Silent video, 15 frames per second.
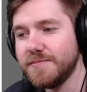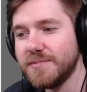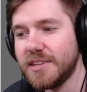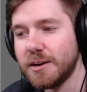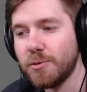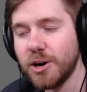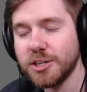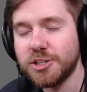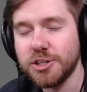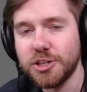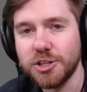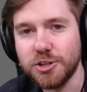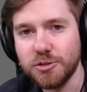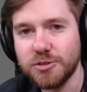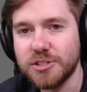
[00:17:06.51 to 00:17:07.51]
They want you to
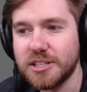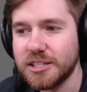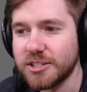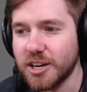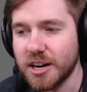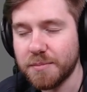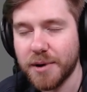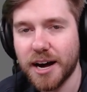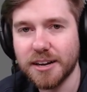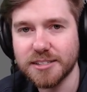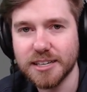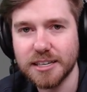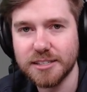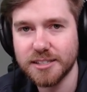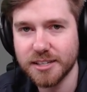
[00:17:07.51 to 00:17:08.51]
use this on a Bile
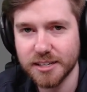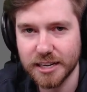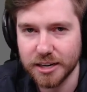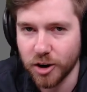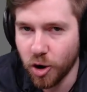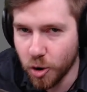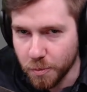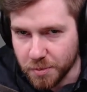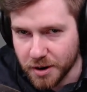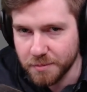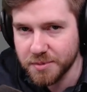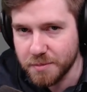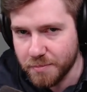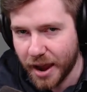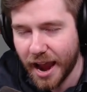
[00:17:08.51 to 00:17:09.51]
Titan to like open up
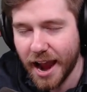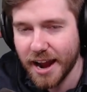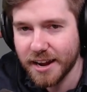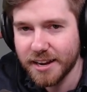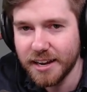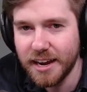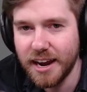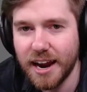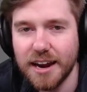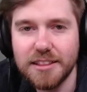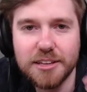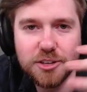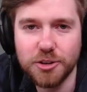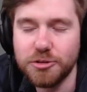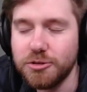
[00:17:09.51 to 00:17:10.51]
the back, and
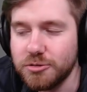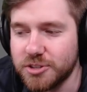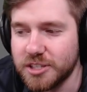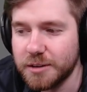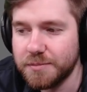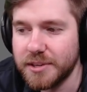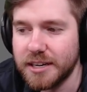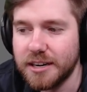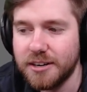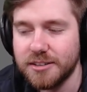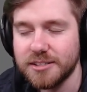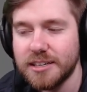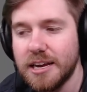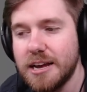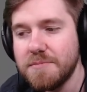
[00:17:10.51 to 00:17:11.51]
then you use something
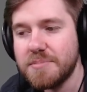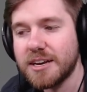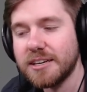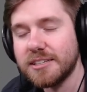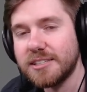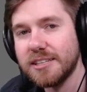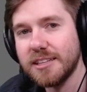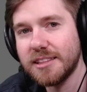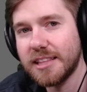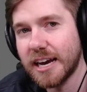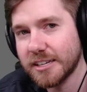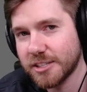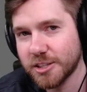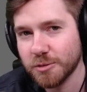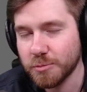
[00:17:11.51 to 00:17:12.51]
else, because
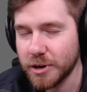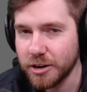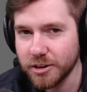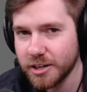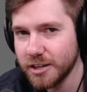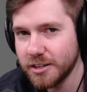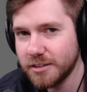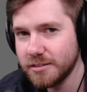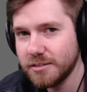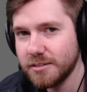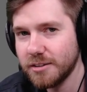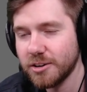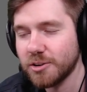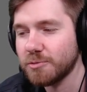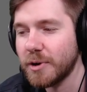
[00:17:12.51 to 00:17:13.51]
that's the railgun
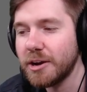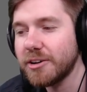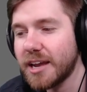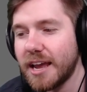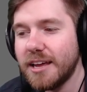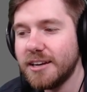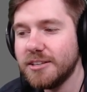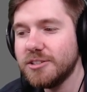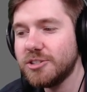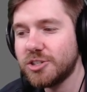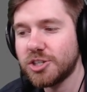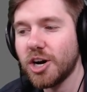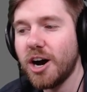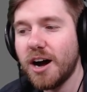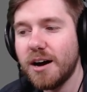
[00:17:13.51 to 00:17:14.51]
or rail cannon's
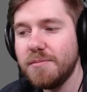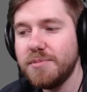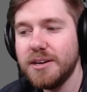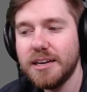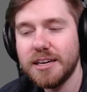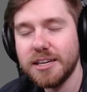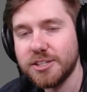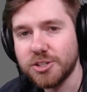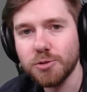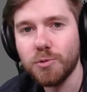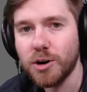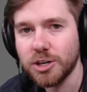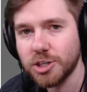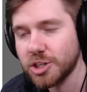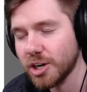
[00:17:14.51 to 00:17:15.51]
job, is to
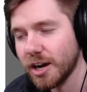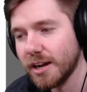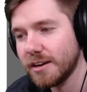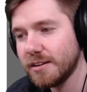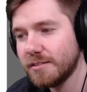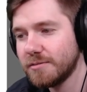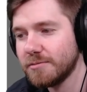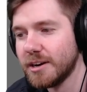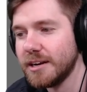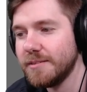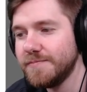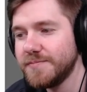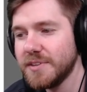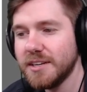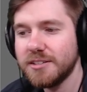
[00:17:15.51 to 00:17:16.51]
one-shot, right?
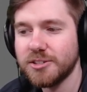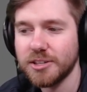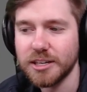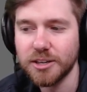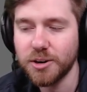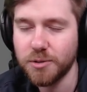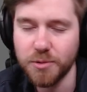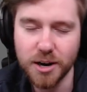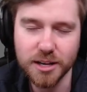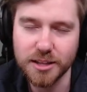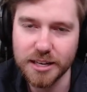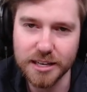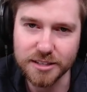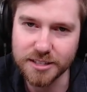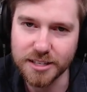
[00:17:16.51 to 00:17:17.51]
So they don't want
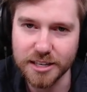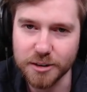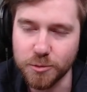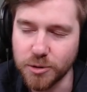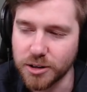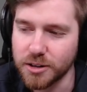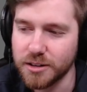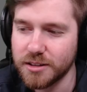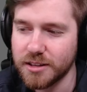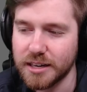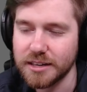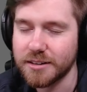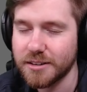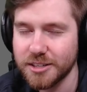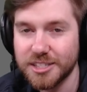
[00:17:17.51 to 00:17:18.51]
it to
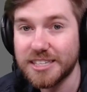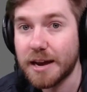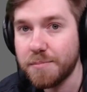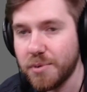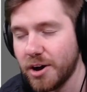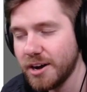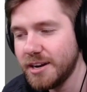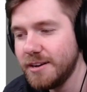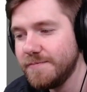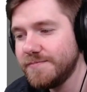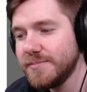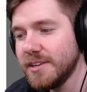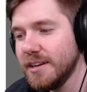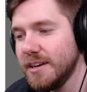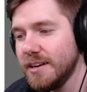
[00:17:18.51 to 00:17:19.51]
like step on it,
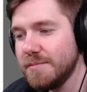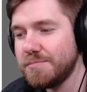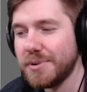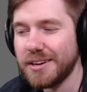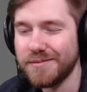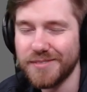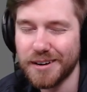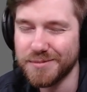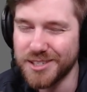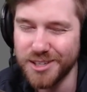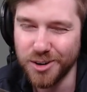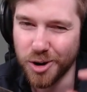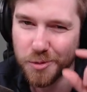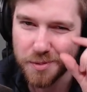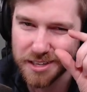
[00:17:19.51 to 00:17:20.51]
but I'm
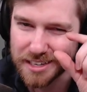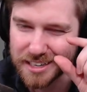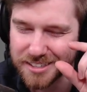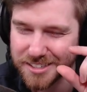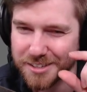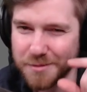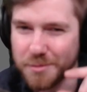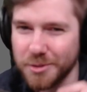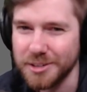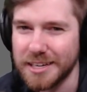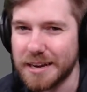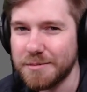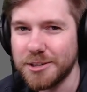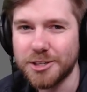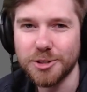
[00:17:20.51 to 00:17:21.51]
still hoping it gets a little more
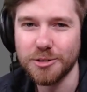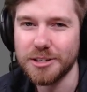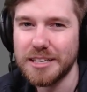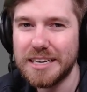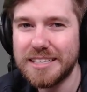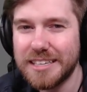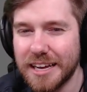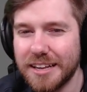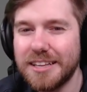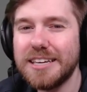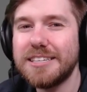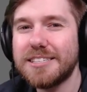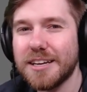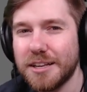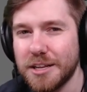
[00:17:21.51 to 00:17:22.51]
damage, so it's at
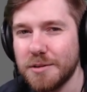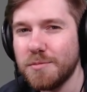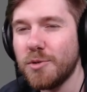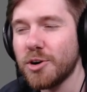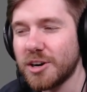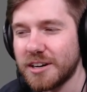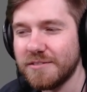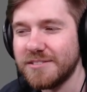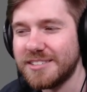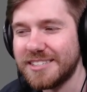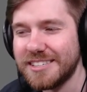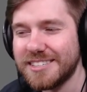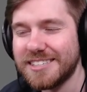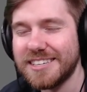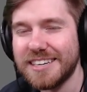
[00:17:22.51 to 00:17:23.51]
least a little more
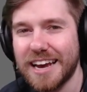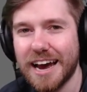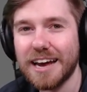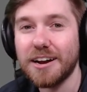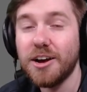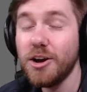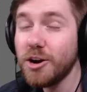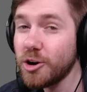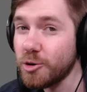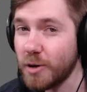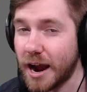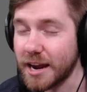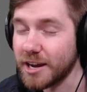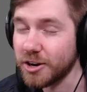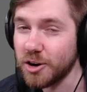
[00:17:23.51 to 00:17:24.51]
consistent at
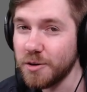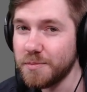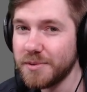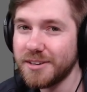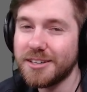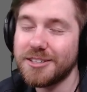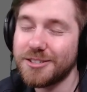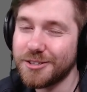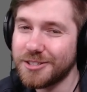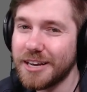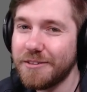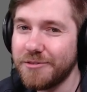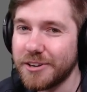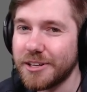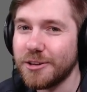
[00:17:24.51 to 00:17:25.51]
cracking open, because there's
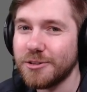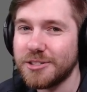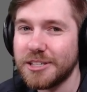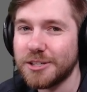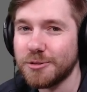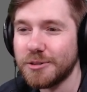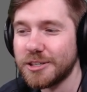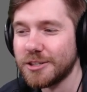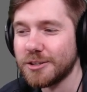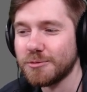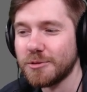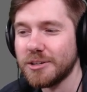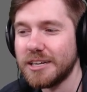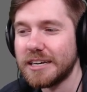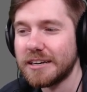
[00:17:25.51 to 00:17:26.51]
definitely those situations
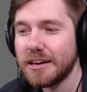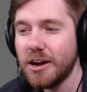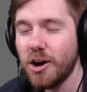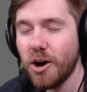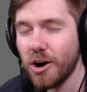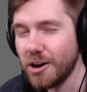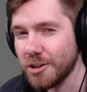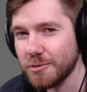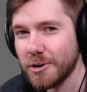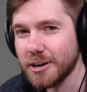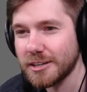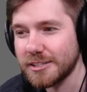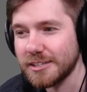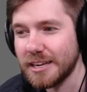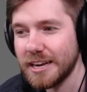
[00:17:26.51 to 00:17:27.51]
where like all the
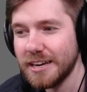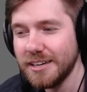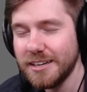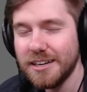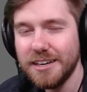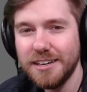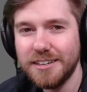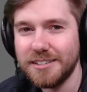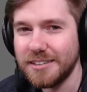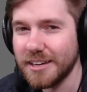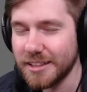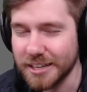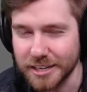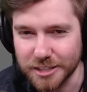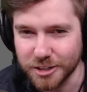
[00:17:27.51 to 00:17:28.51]
rockets land,
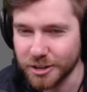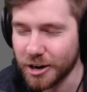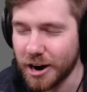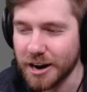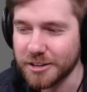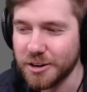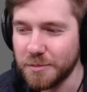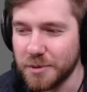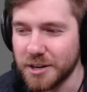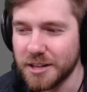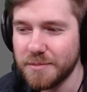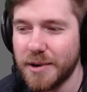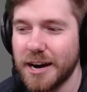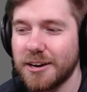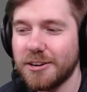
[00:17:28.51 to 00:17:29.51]
nothing gets cracked open on
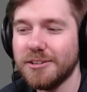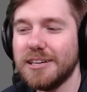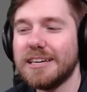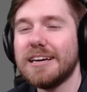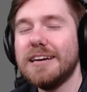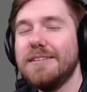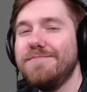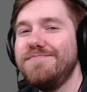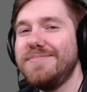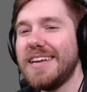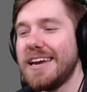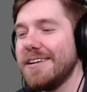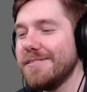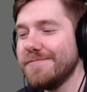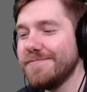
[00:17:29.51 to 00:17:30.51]
the back, and you're like, damn.